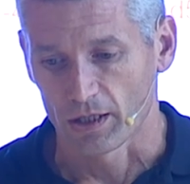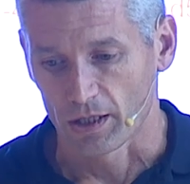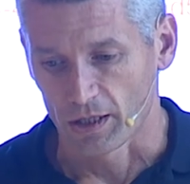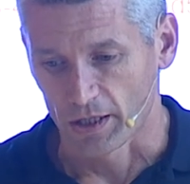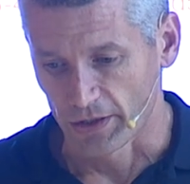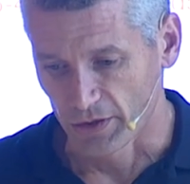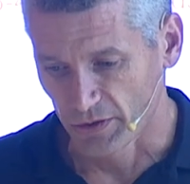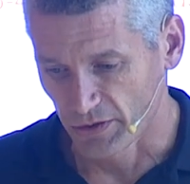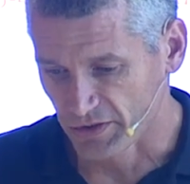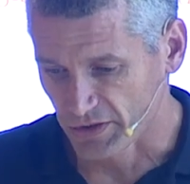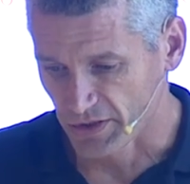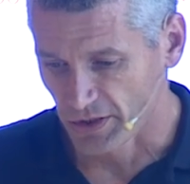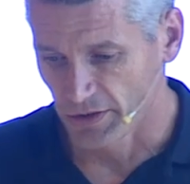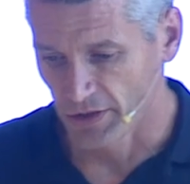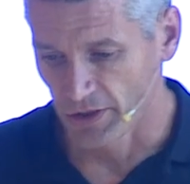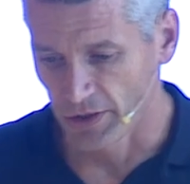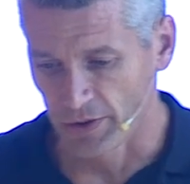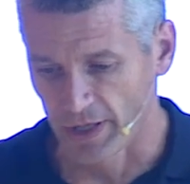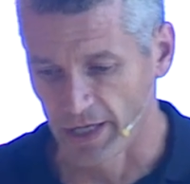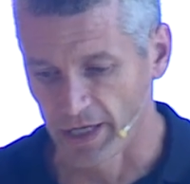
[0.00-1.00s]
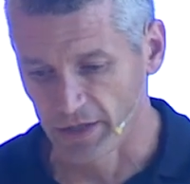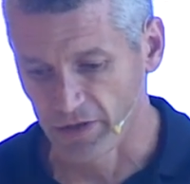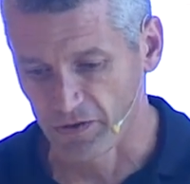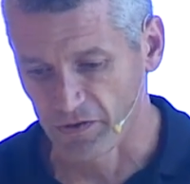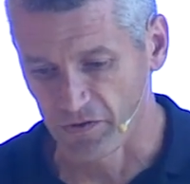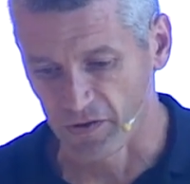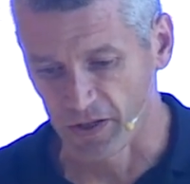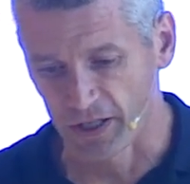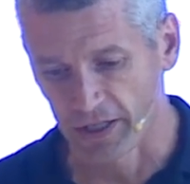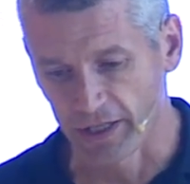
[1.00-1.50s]
I also know how to
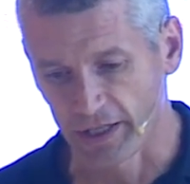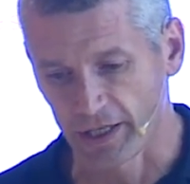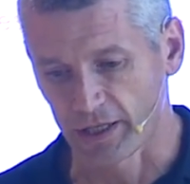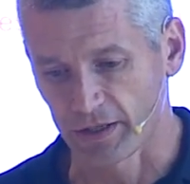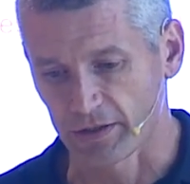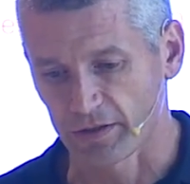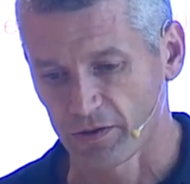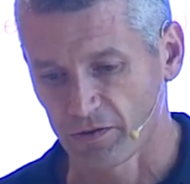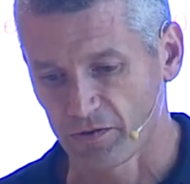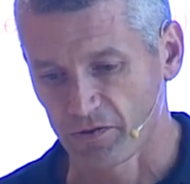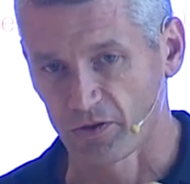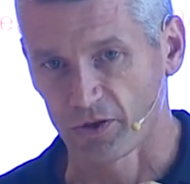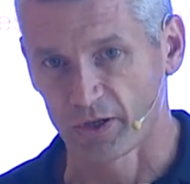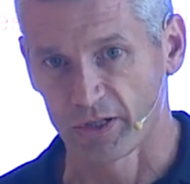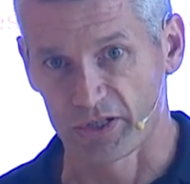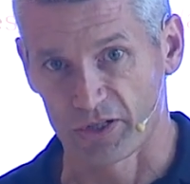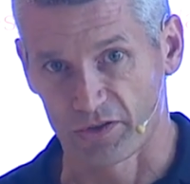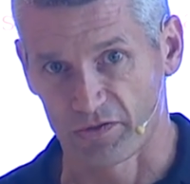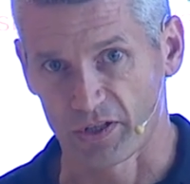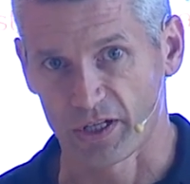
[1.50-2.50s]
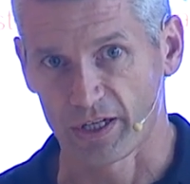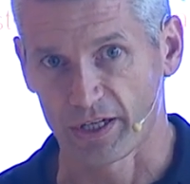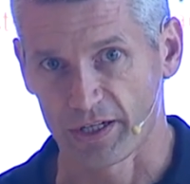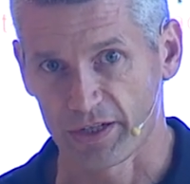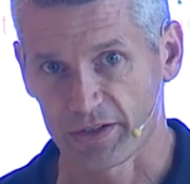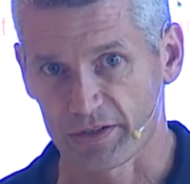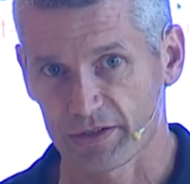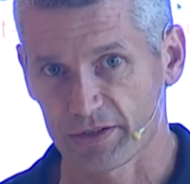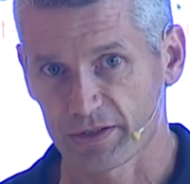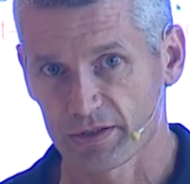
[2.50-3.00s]
find out for a
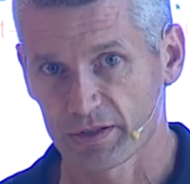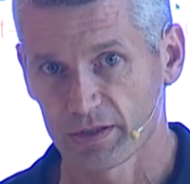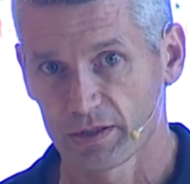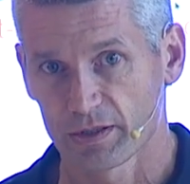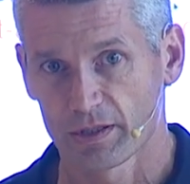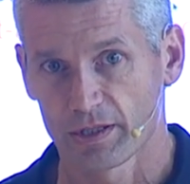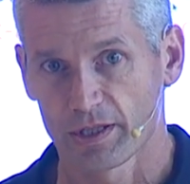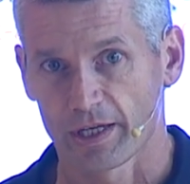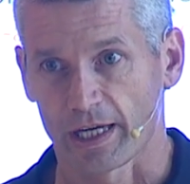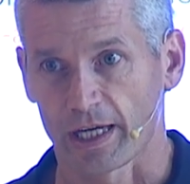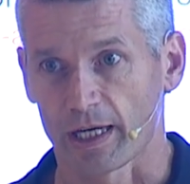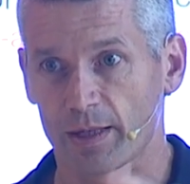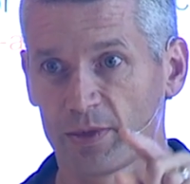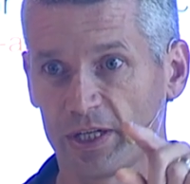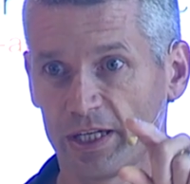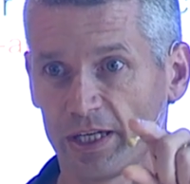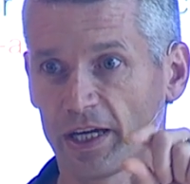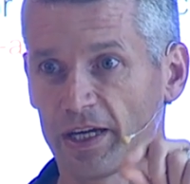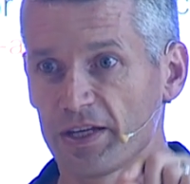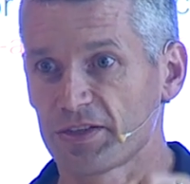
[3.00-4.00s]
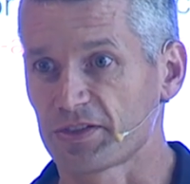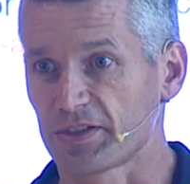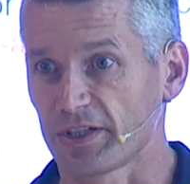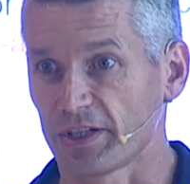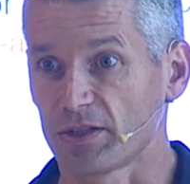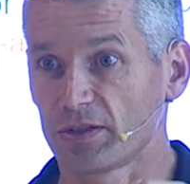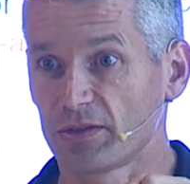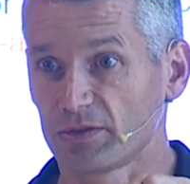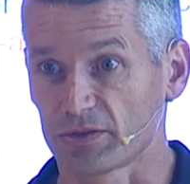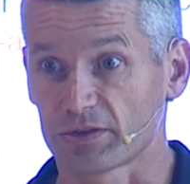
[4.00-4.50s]
device how many
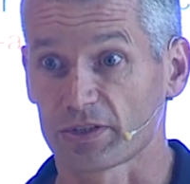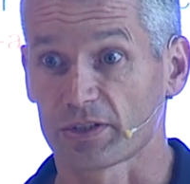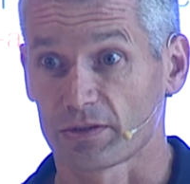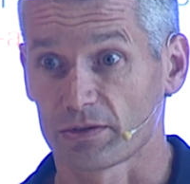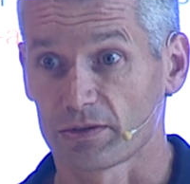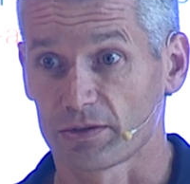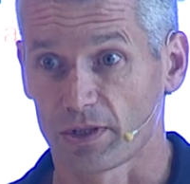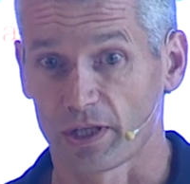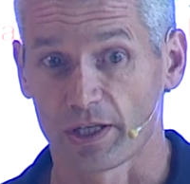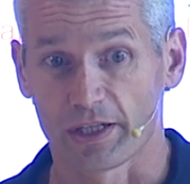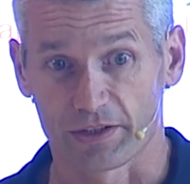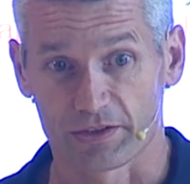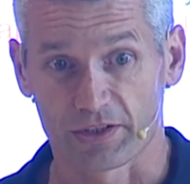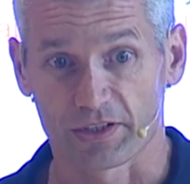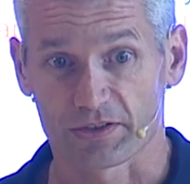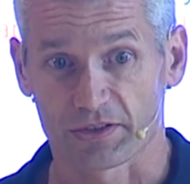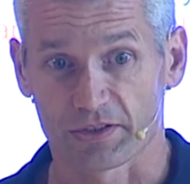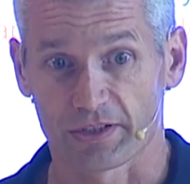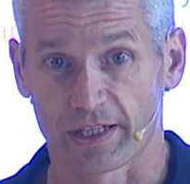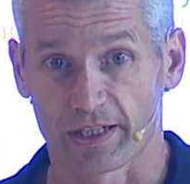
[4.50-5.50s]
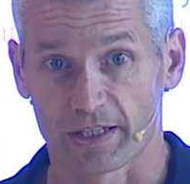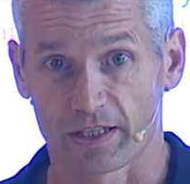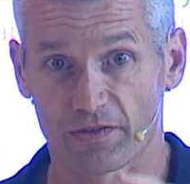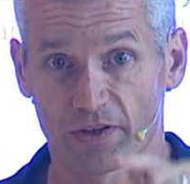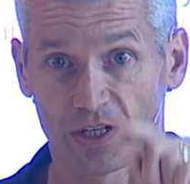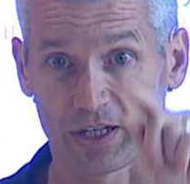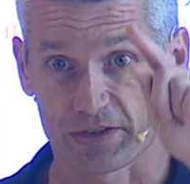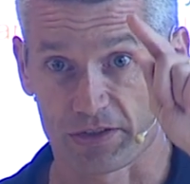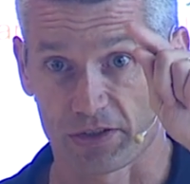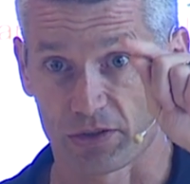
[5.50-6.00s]
ACLs exist on that
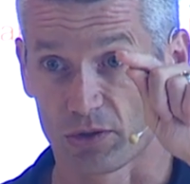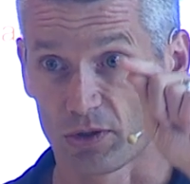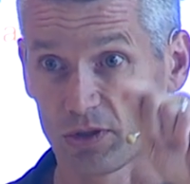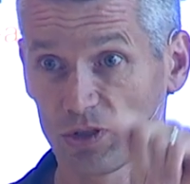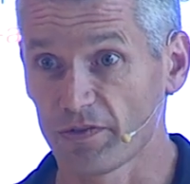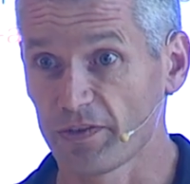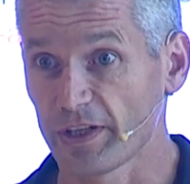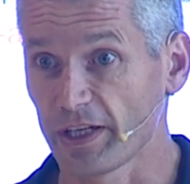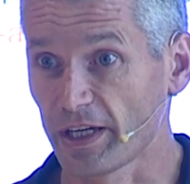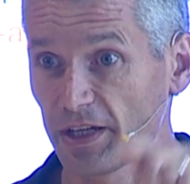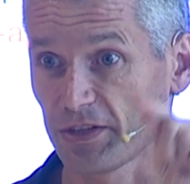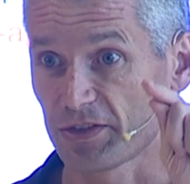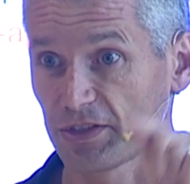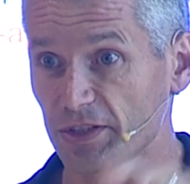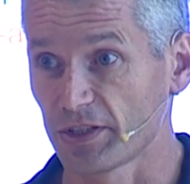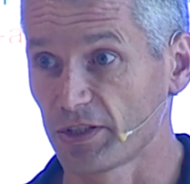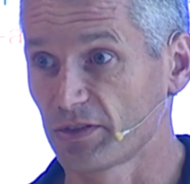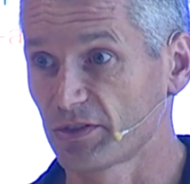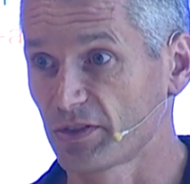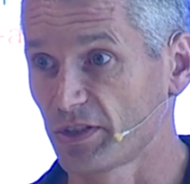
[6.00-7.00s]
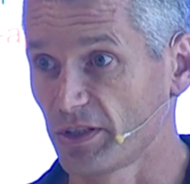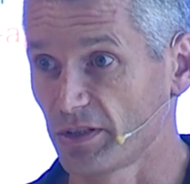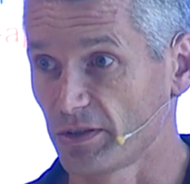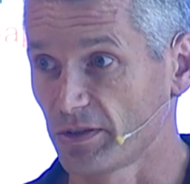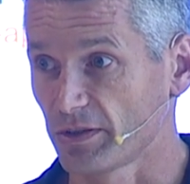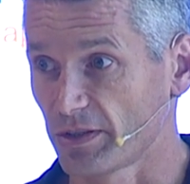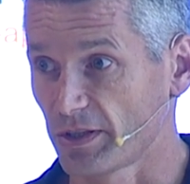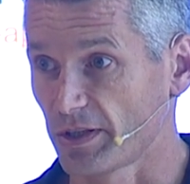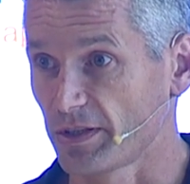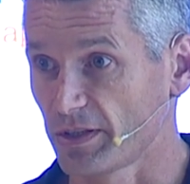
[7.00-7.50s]
device and all of the ACLs that, it,
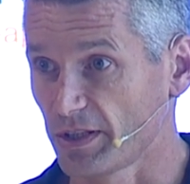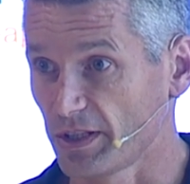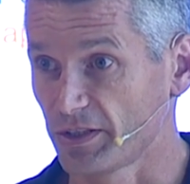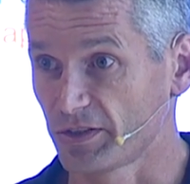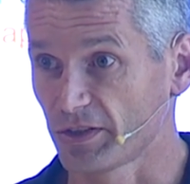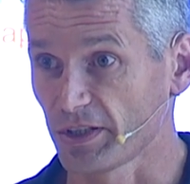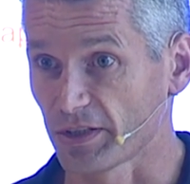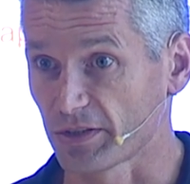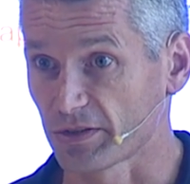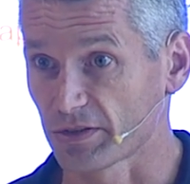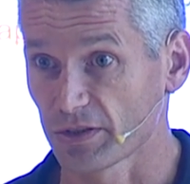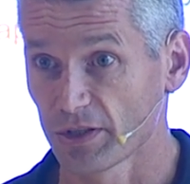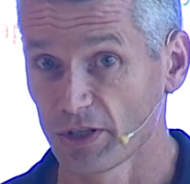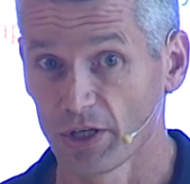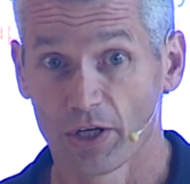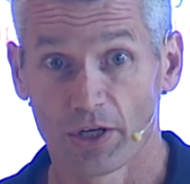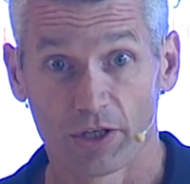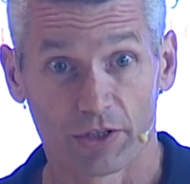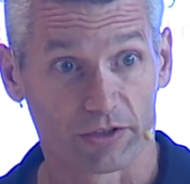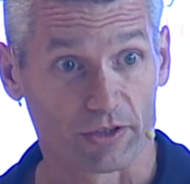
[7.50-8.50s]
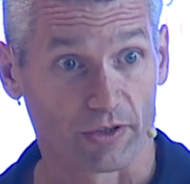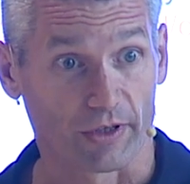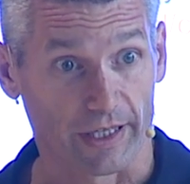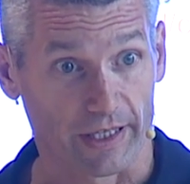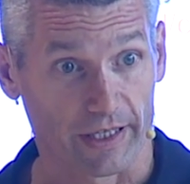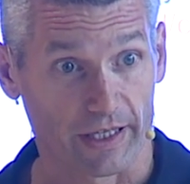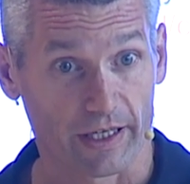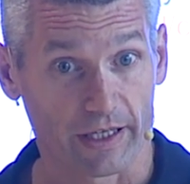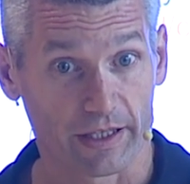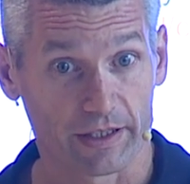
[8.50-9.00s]
that exist. So I
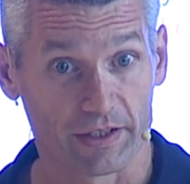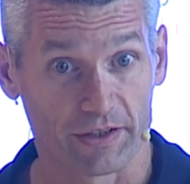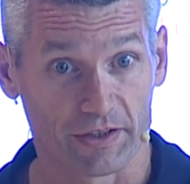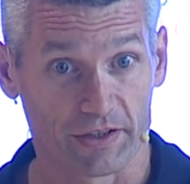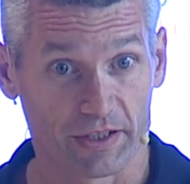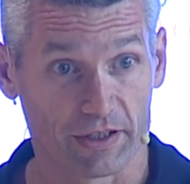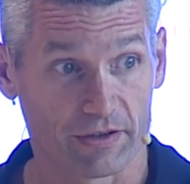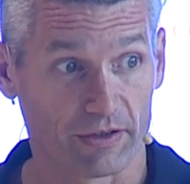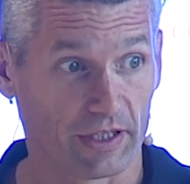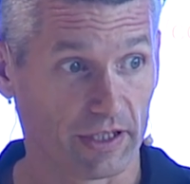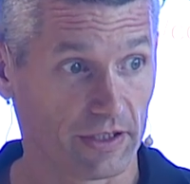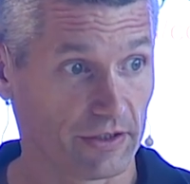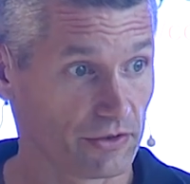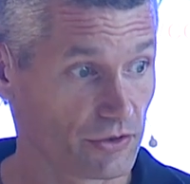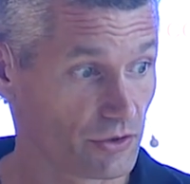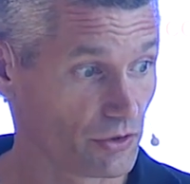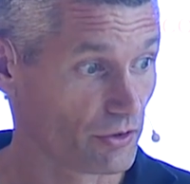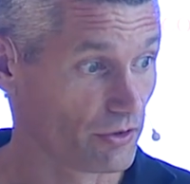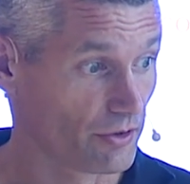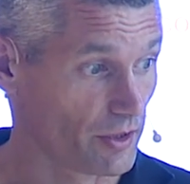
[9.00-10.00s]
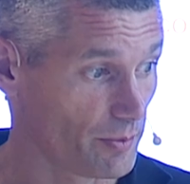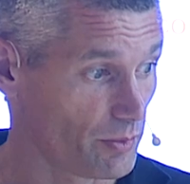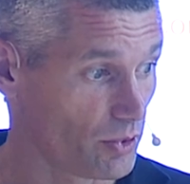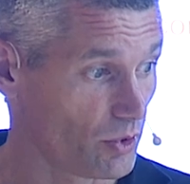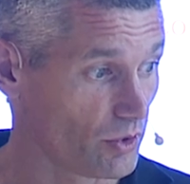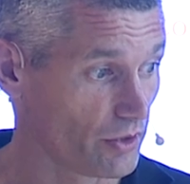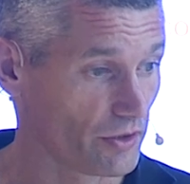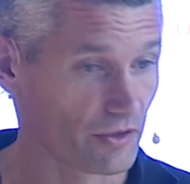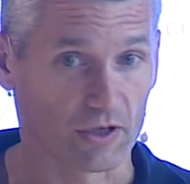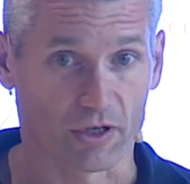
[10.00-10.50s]
can, in theory, do a
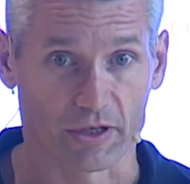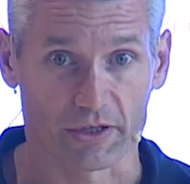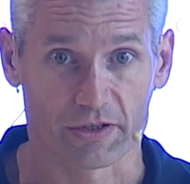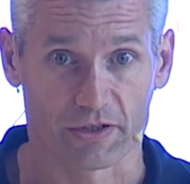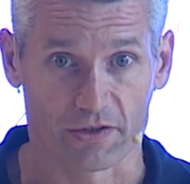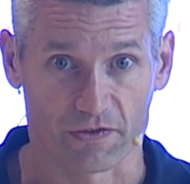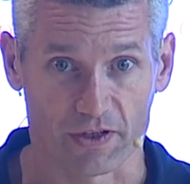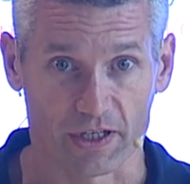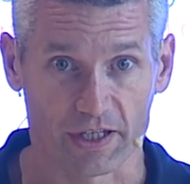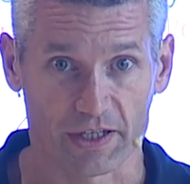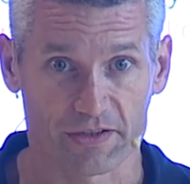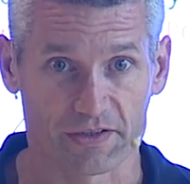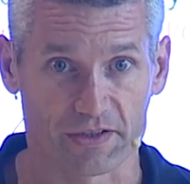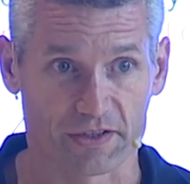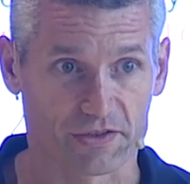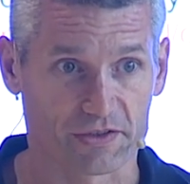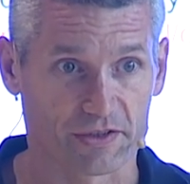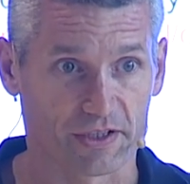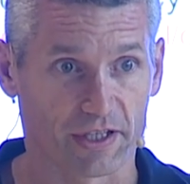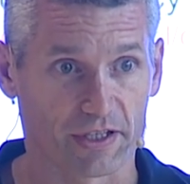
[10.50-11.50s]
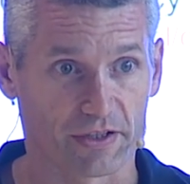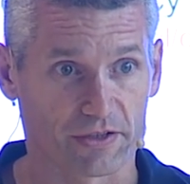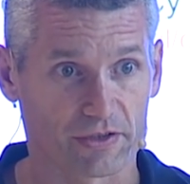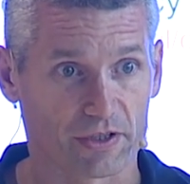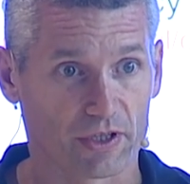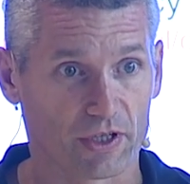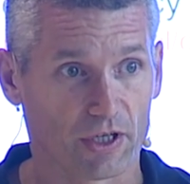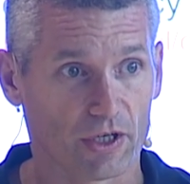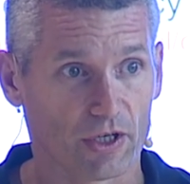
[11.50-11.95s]
report on a device that says,